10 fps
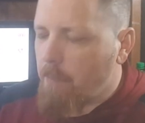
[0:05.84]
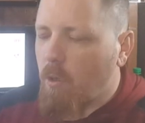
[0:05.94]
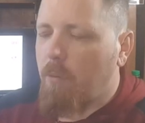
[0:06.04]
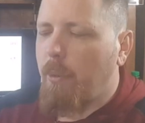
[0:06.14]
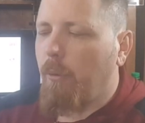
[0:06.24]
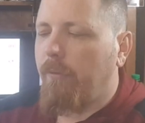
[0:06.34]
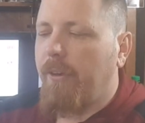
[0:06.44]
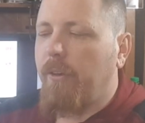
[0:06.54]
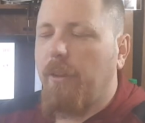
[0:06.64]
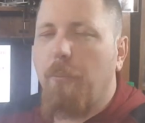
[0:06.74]
I'm going to be
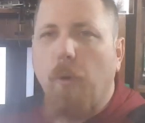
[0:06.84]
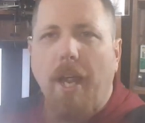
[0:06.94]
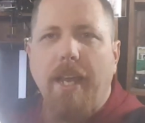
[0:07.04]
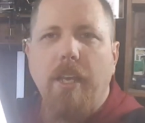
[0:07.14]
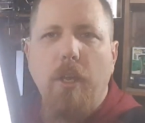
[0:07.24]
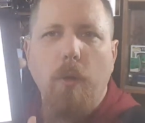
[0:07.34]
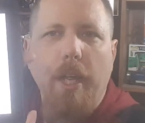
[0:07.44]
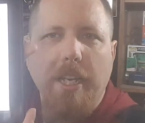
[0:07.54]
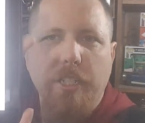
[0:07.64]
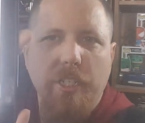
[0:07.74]
reviewing the brand new
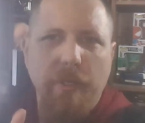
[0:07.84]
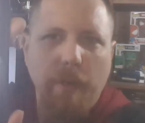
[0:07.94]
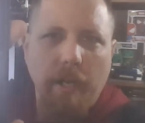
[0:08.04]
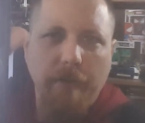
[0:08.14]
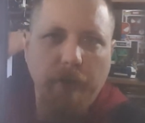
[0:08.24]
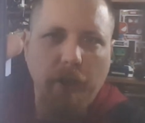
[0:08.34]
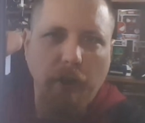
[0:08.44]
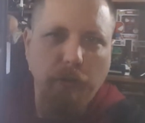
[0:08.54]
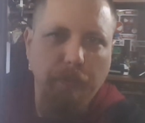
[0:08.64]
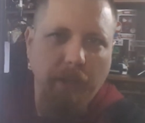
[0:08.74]
issue of
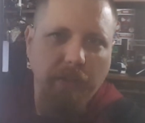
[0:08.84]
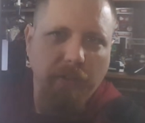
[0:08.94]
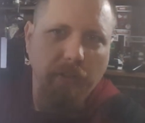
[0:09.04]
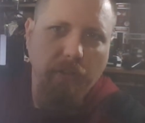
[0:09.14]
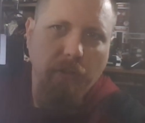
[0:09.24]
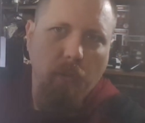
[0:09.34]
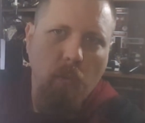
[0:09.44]
Ghostbusters